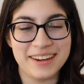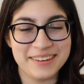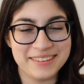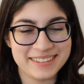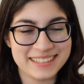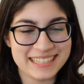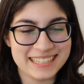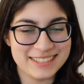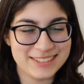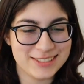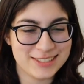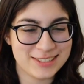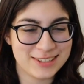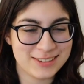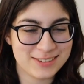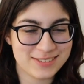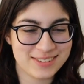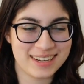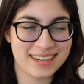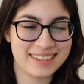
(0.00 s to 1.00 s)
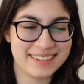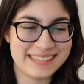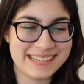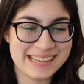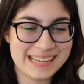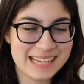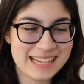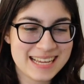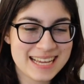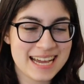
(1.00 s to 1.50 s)
oh, you just turned around.
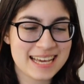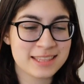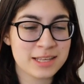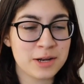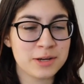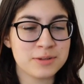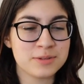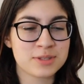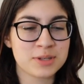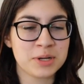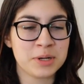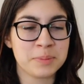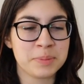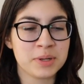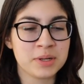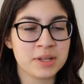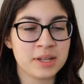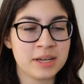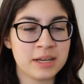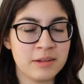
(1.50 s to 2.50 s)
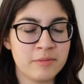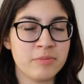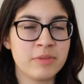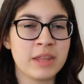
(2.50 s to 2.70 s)
I thought he was gonna pull a